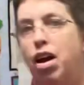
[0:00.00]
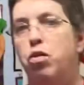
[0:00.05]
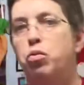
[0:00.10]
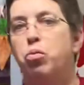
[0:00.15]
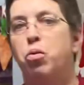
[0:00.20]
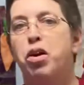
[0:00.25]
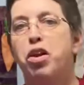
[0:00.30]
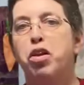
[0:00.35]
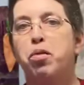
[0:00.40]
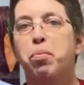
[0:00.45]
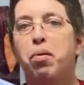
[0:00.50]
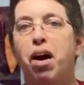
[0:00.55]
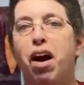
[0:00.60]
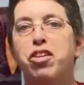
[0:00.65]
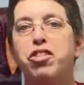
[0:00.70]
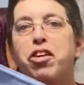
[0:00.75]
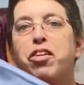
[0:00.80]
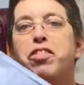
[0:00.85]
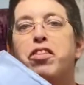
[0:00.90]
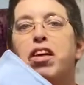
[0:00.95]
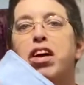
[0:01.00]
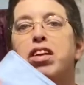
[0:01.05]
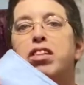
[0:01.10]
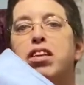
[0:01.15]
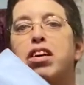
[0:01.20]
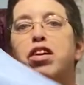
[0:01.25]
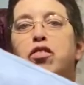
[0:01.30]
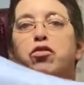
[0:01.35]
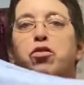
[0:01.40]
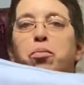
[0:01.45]
And one of the projects that I
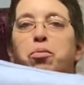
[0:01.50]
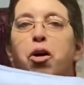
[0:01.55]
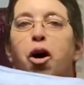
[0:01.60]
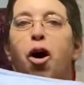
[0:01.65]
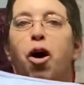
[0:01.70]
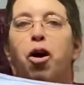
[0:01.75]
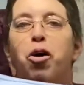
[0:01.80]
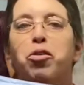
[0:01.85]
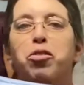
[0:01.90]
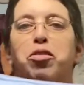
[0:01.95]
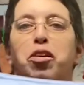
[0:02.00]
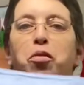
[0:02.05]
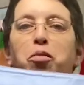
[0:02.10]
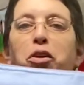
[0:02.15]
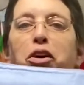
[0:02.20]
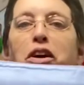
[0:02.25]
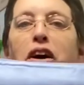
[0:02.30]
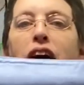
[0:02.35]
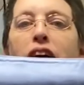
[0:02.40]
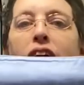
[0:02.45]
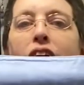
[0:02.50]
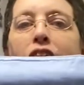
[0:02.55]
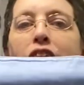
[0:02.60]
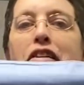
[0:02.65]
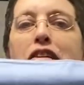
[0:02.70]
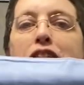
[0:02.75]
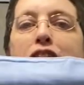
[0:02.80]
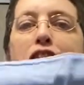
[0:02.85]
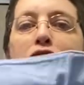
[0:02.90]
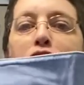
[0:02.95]
did from the hearts that were cut out
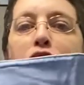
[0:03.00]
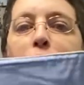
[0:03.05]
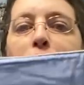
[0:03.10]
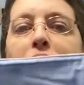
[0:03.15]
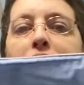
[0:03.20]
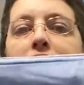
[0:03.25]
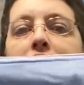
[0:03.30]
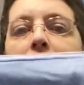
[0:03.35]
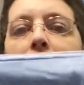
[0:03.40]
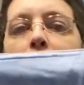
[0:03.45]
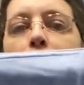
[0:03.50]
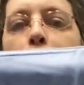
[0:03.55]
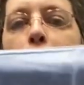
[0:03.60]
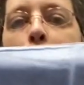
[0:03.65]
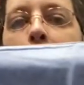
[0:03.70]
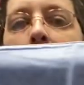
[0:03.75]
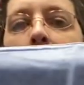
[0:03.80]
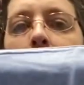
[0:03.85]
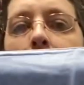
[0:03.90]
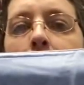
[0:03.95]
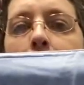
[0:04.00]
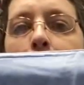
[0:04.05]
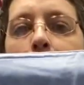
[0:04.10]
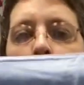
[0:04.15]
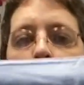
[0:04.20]
is I just made this little mini.